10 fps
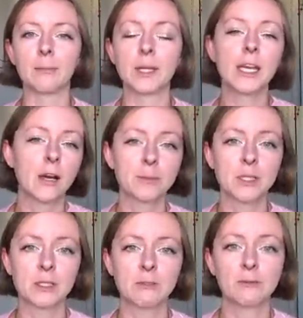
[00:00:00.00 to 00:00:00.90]
He helped
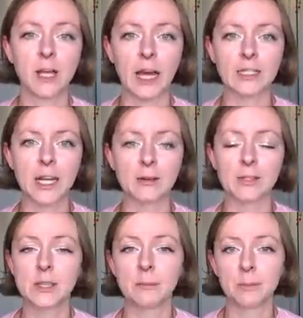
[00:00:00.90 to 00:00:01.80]
us flag
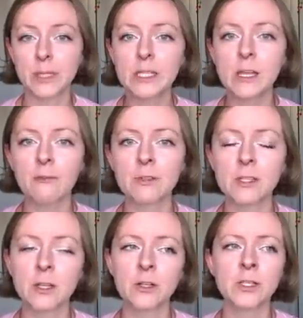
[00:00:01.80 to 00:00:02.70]
down some police
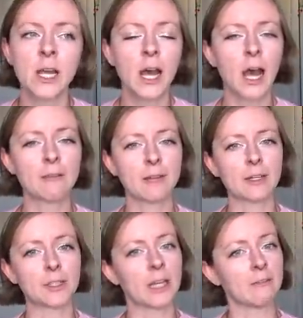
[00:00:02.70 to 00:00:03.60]
officers. I
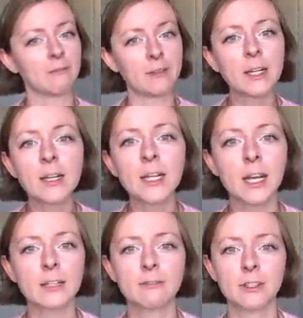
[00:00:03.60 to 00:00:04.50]
filed a very
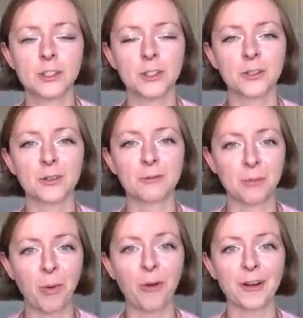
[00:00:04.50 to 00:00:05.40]
unofficial
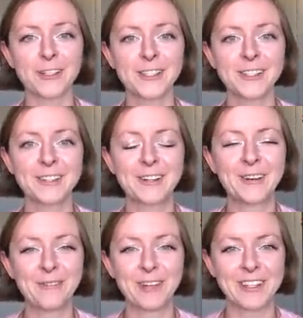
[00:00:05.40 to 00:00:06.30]
report
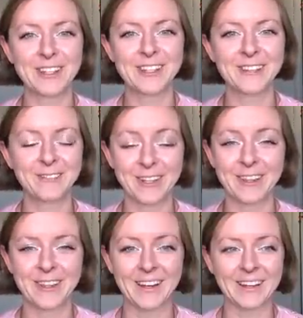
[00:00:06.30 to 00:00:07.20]

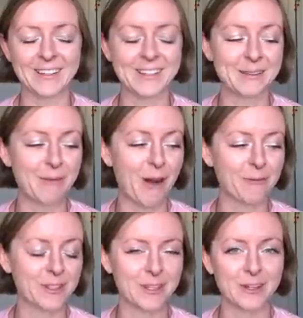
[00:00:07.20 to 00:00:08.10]
with some
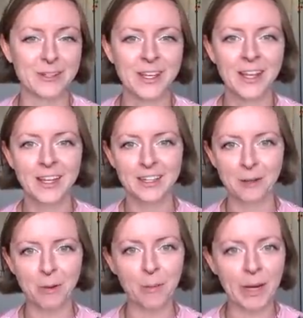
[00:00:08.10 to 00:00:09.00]
officers, you
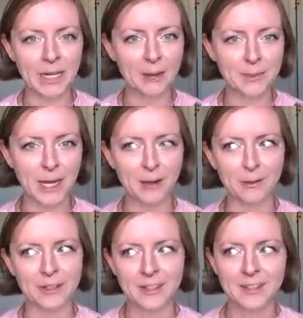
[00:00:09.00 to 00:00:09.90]
know, put my name
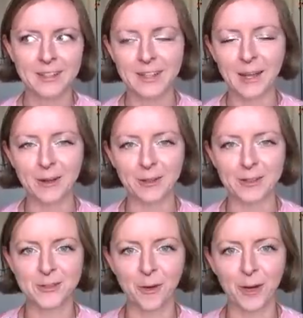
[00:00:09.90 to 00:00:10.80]
down. They heard the
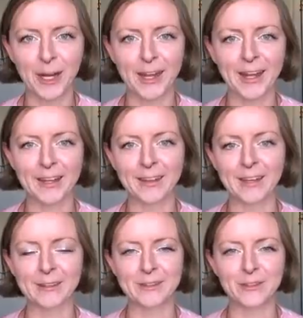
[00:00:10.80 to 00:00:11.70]
story and
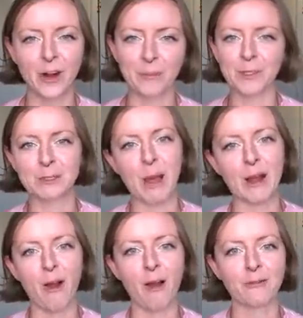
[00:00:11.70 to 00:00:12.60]
then dropped us
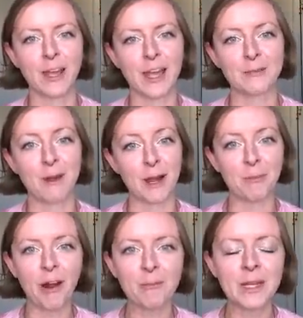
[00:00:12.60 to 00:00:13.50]
back off at my
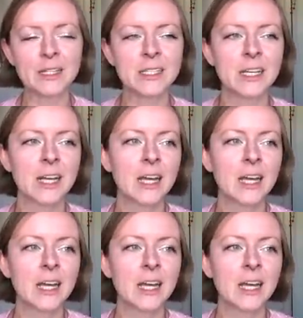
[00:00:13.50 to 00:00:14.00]
apartment.